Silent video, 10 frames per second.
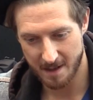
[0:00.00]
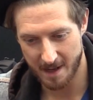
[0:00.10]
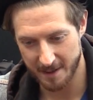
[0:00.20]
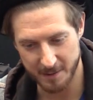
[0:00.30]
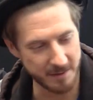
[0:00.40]

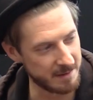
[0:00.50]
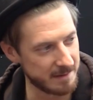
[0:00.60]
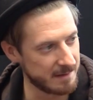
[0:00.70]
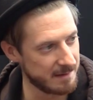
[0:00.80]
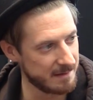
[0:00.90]
I
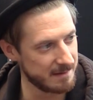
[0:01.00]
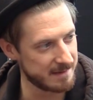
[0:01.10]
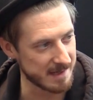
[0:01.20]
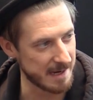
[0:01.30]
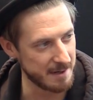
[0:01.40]
couldn't
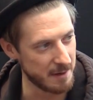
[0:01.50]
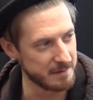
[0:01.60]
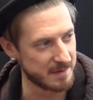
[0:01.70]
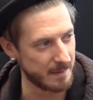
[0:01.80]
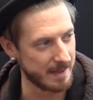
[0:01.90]
say
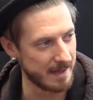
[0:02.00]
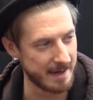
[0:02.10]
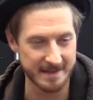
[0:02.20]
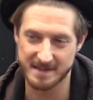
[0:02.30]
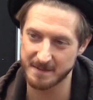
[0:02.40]
no to it.
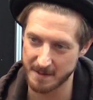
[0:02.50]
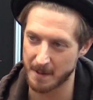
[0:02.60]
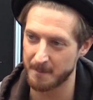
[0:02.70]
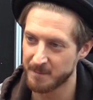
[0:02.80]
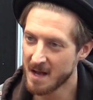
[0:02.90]
And it's, you
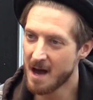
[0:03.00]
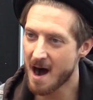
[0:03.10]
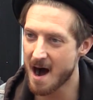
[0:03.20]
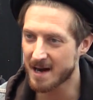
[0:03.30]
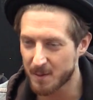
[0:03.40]
know,
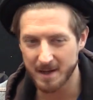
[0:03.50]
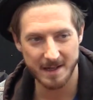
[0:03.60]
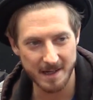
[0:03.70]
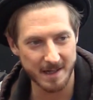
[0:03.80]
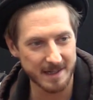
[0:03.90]
I
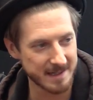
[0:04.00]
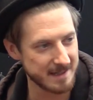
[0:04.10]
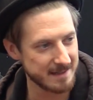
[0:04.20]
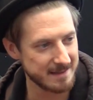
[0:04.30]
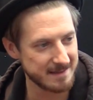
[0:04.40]
quite like
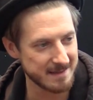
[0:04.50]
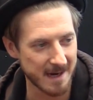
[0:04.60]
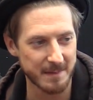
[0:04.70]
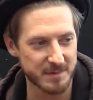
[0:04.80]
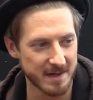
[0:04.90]

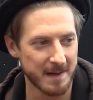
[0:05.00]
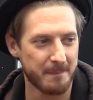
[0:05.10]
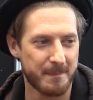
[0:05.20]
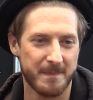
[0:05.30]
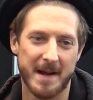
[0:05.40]
time travel.
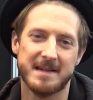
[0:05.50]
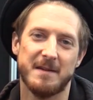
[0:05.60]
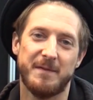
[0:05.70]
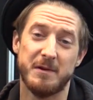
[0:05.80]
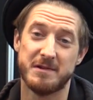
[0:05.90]
Like Back to
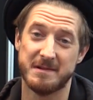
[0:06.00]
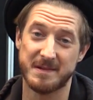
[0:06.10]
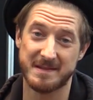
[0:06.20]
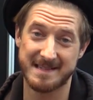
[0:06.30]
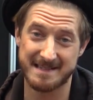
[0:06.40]
the Future
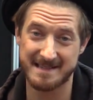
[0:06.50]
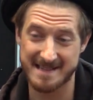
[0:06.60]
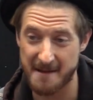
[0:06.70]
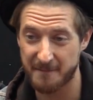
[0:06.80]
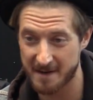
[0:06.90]
is
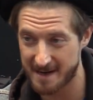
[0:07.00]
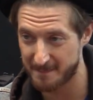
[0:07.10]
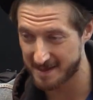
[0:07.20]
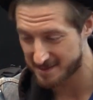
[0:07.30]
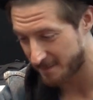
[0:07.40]
definitely
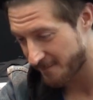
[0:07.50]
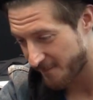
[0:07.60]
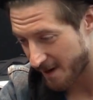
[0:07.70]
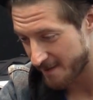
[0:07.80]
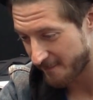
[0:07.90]
in my top
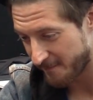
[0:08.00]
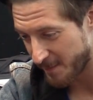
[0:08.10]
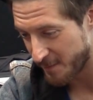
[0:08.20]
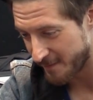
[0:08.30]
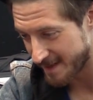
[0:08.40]
5
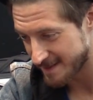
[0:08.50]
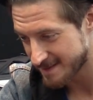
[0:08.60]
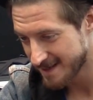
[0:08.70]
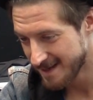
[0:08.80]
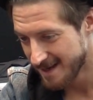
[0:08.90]
movies.